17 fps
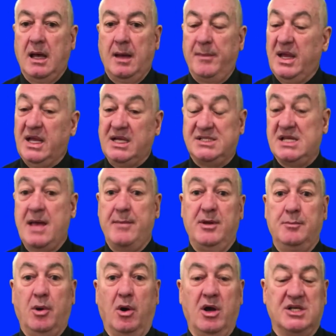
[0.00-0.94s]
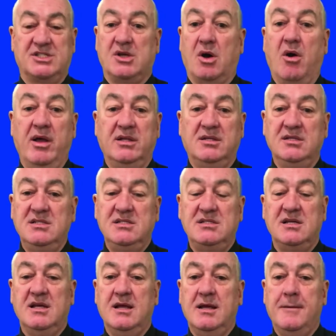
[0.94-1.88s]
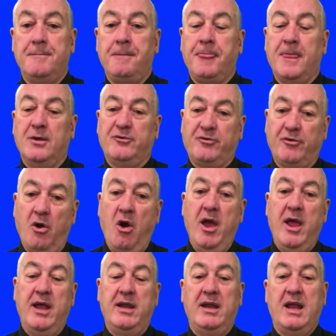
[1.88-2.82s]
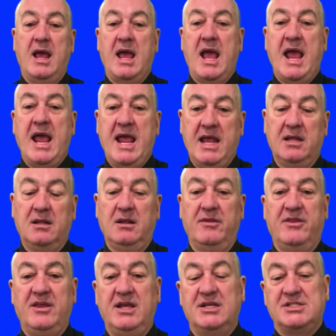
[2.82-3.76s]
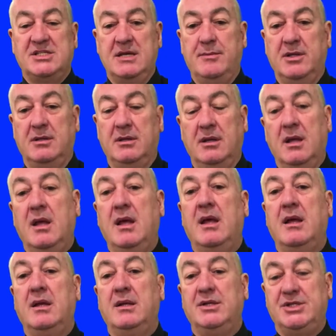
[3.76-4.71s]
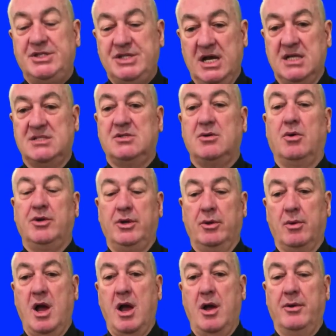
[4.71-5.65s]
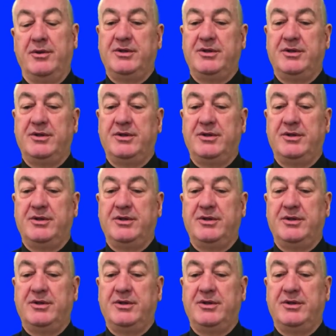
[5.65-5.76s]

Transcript: examined by a scientist, try and handle the exhibit just on your own.